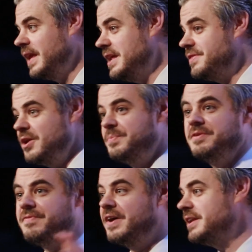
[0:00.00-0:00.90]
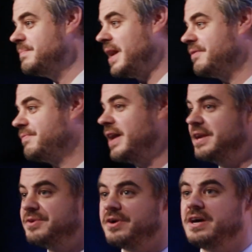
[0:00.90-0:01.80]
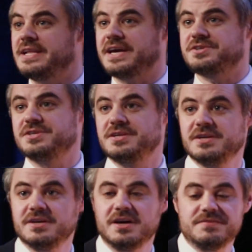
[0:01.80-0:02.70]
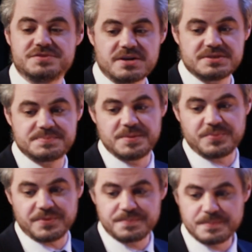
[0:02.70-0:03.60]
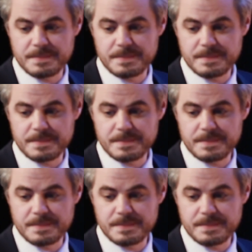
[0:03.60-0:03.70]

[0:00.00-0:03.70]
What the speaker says: in Ethiopia funded by a friend or a collection of generous people.